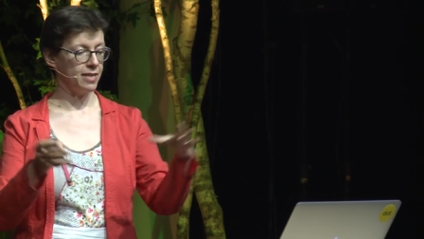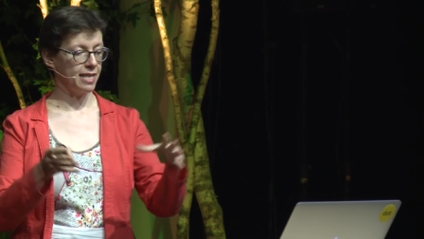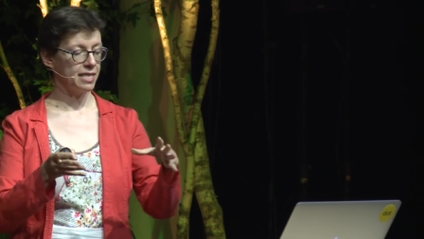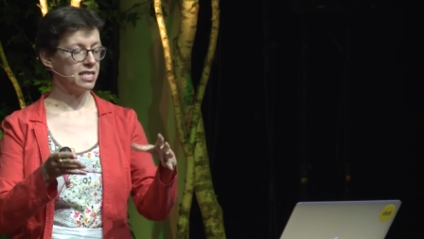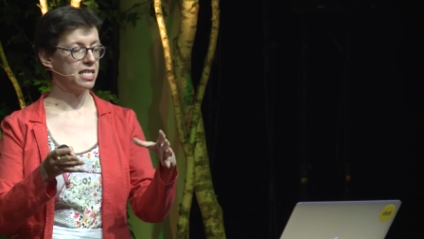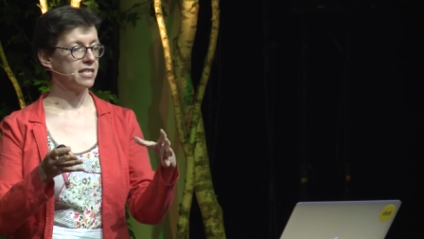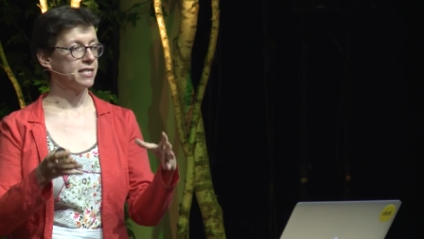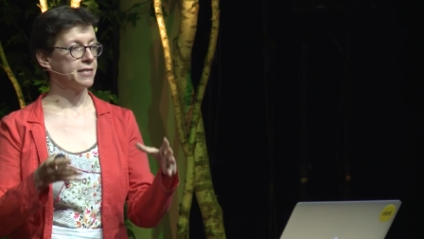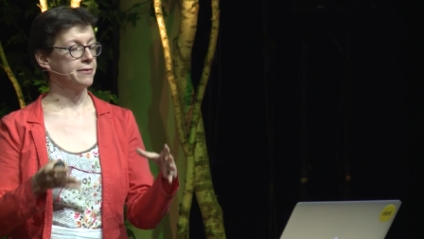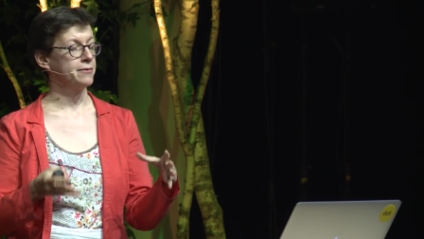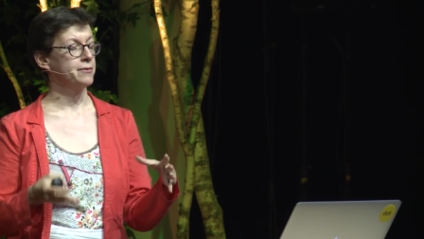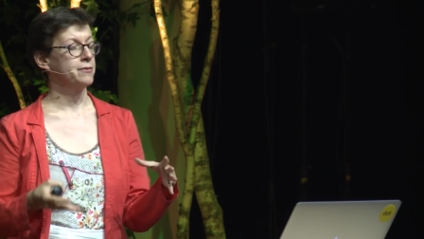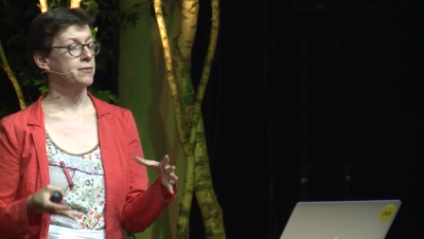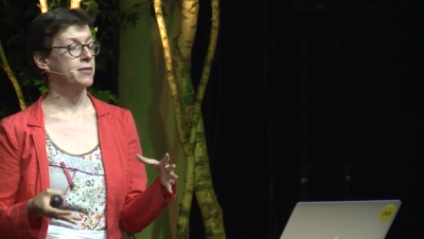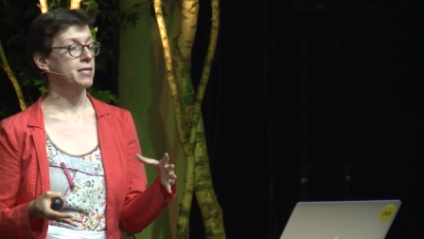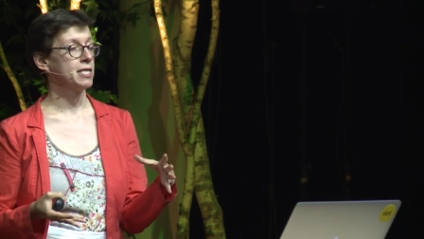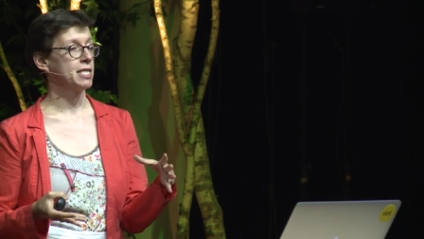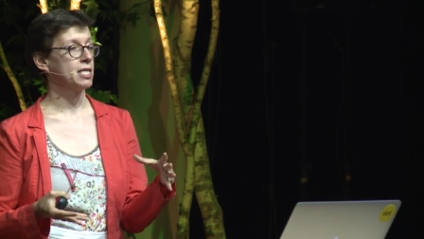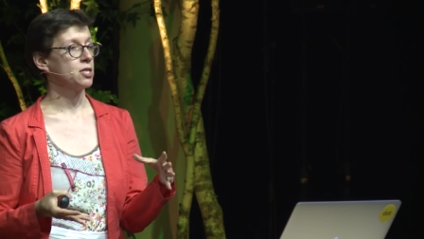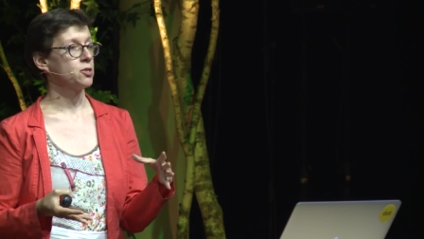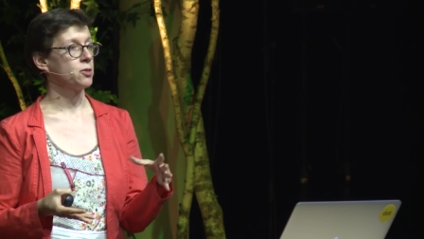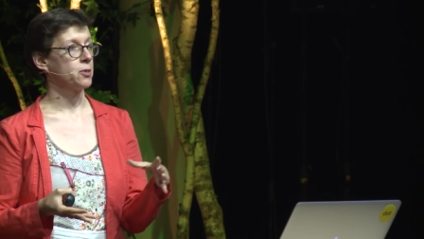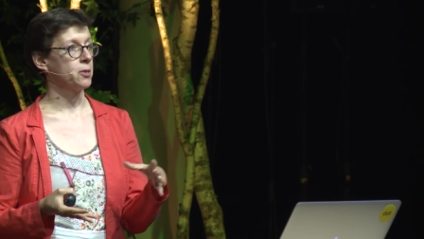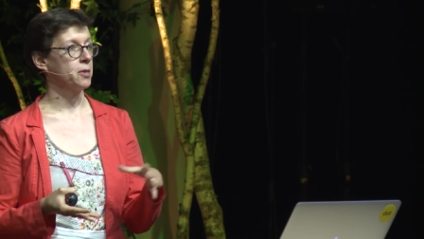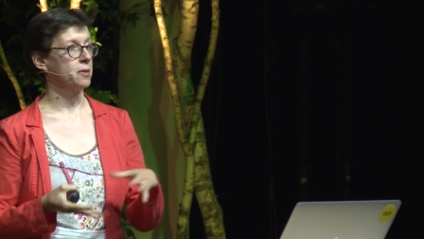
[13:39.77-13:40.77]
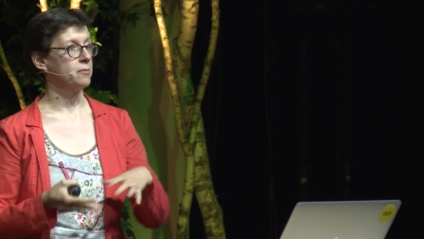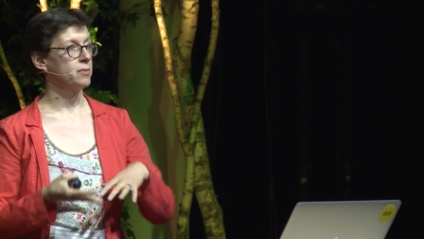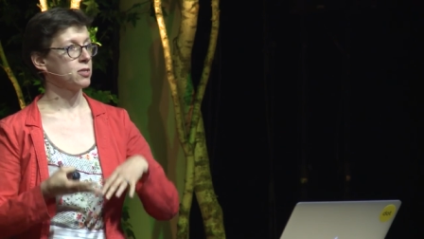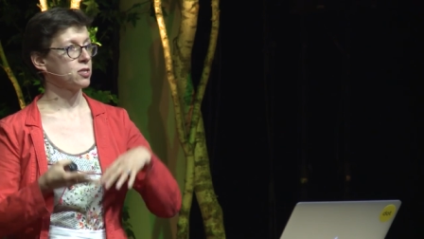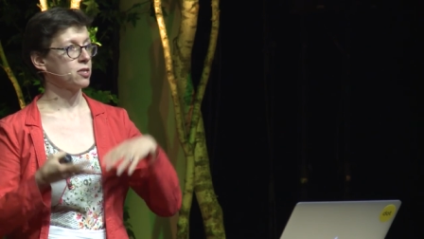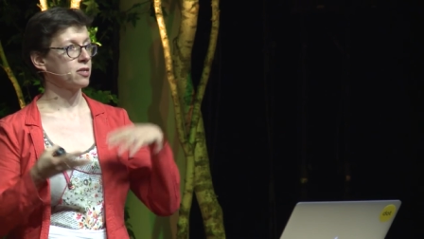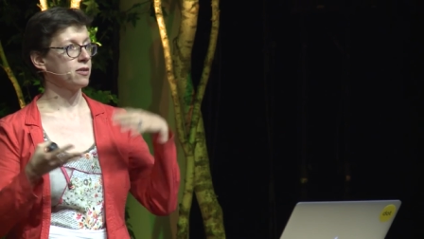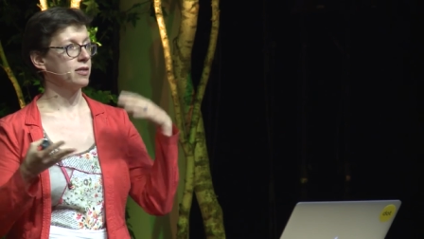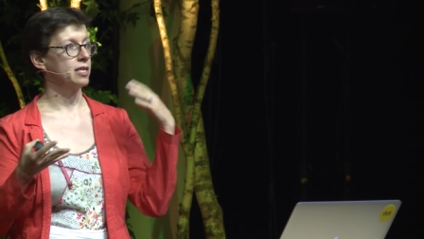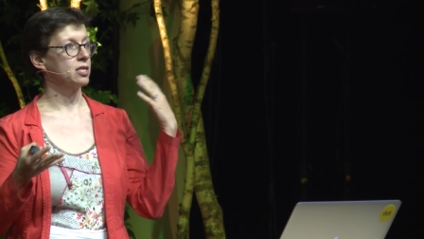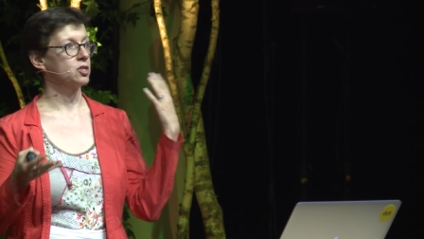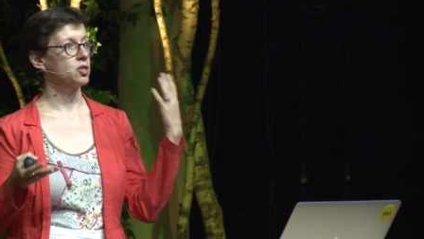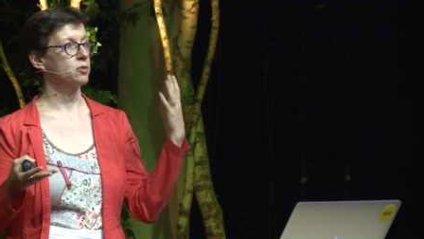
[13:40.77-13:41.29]
connectivity
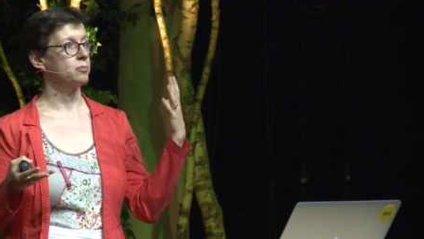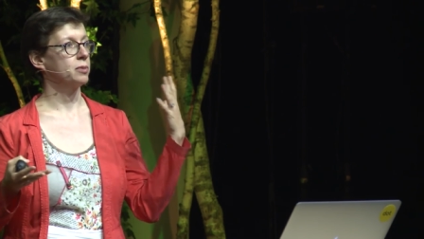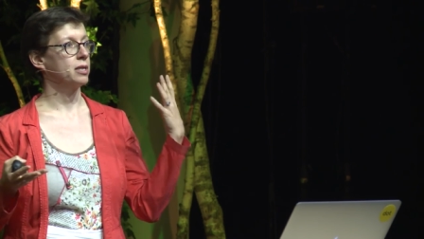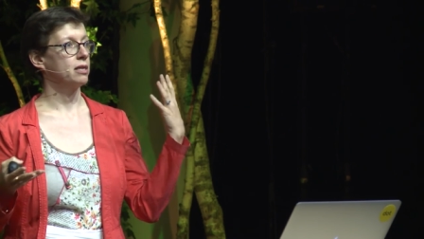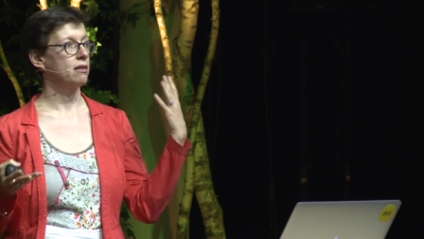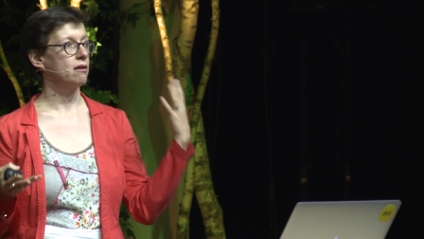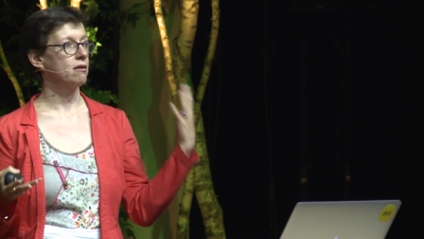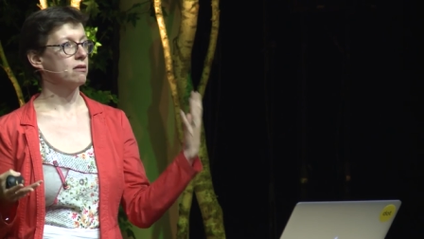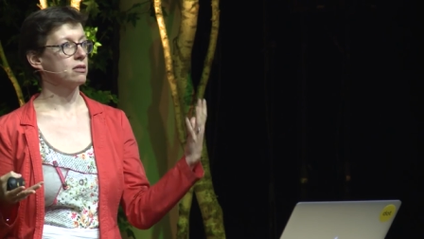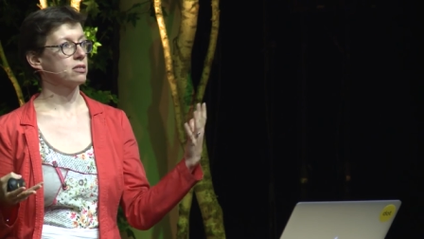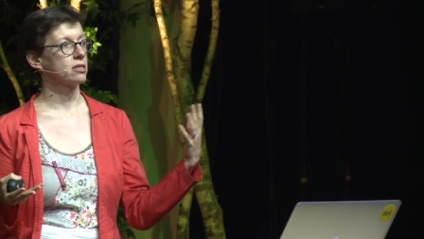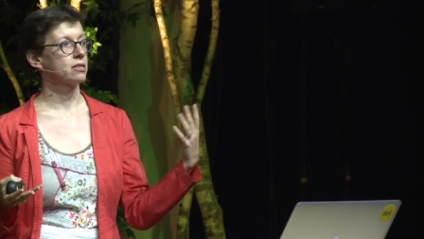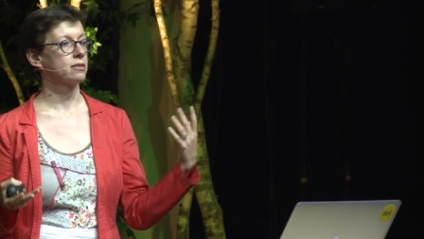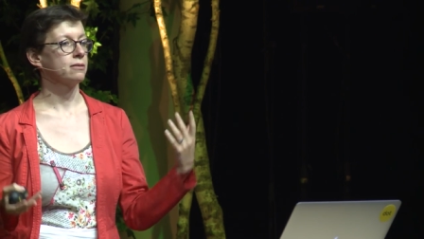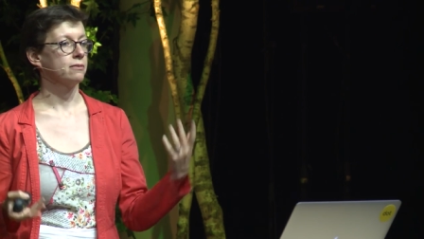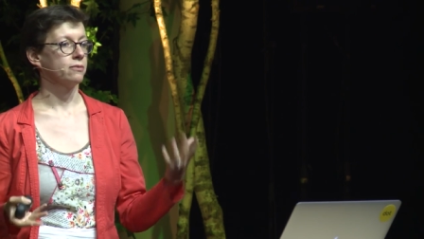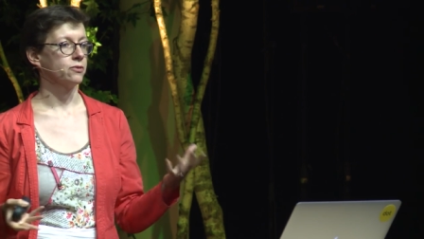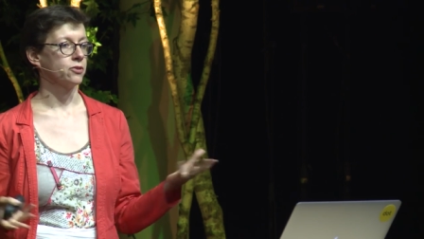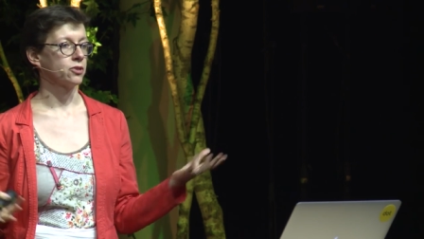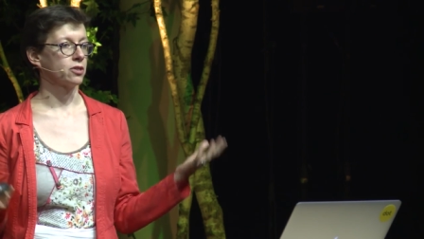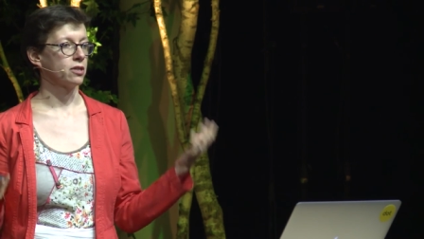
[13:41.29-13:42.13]
term is going to be large.